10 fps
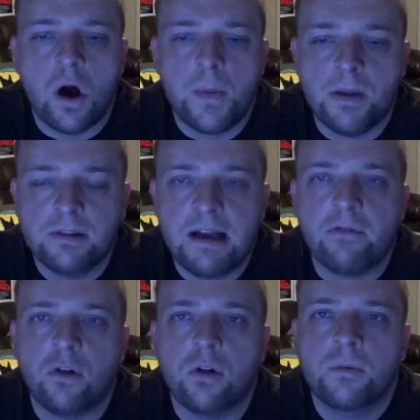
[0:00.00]
on the
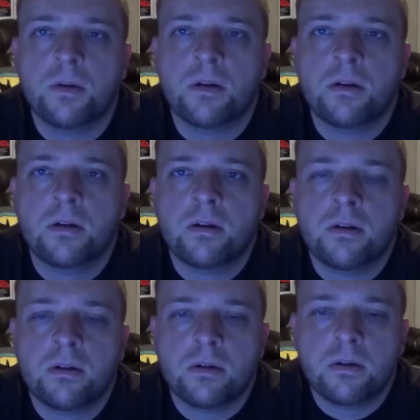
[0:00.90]
level
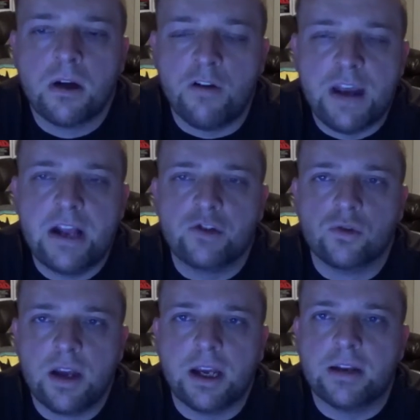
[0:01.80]
of Andrew
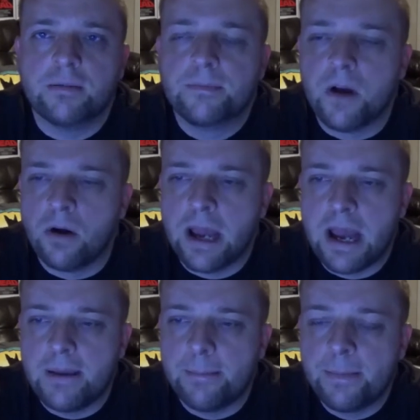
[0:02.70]
Lincoln.
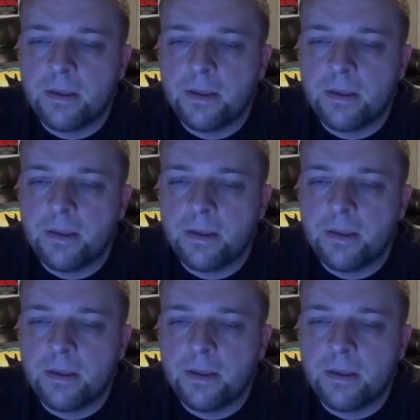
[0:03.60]
Okay?